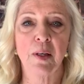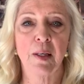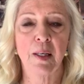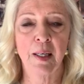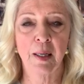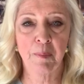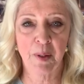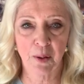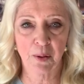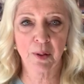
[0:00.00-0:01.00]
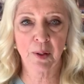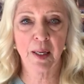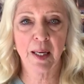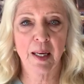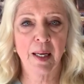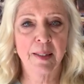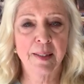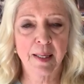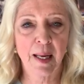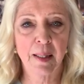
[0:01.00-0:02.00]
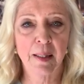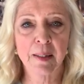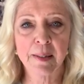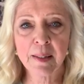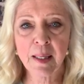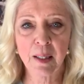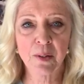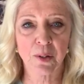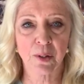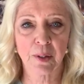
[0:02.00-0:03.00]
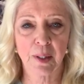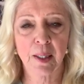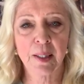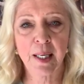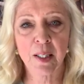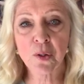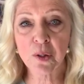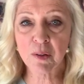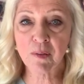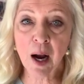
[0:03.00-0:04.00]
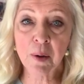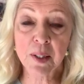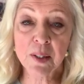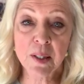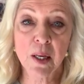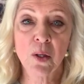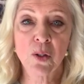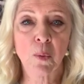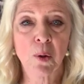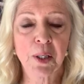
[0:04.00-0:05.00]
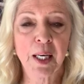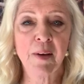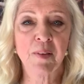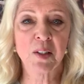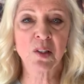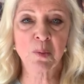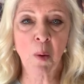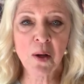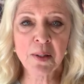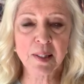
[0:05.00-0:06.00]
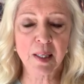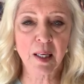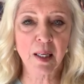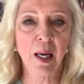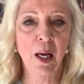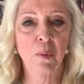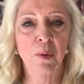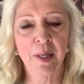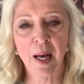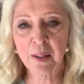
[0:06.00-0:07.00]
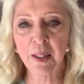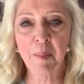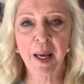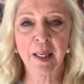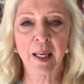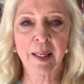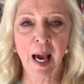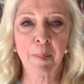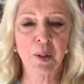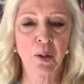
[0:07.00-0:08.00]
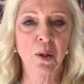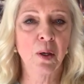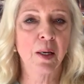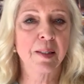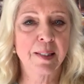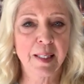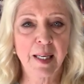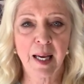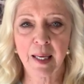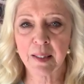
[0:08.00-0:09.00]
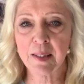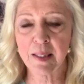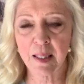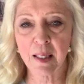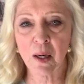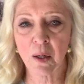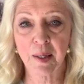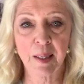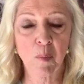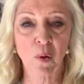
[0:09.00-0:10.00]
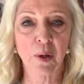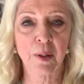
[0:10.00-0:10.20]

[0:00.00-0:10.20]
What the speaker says: in the mirror and say, this is cancer. Cancer is a virus, so we're going to give it a small c. We're not going to make it capital C-A-N-C-E-R anymore.